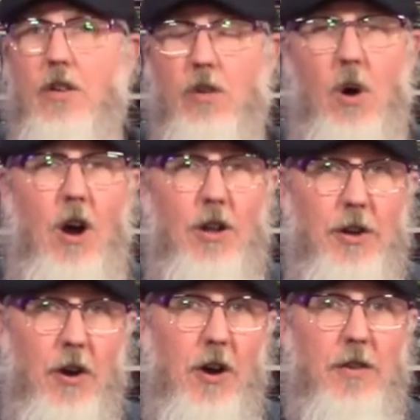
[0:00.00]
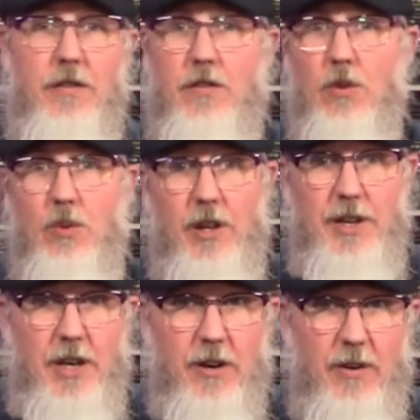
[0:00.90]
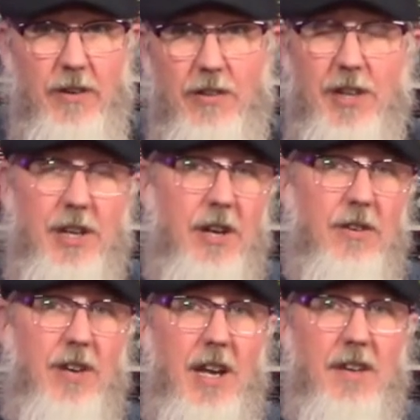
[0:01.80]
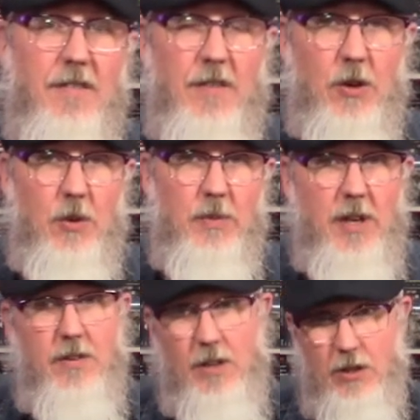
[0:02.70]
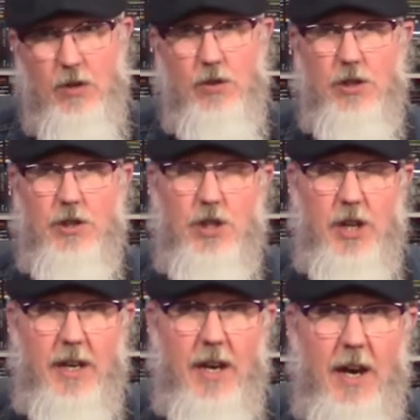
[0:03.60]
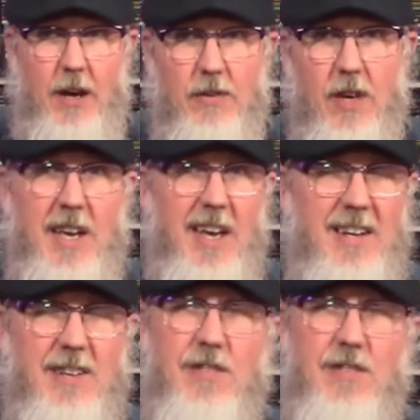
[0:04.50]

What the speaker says: So all in all, this is a really interesting and entertaining film that you should check out, and it's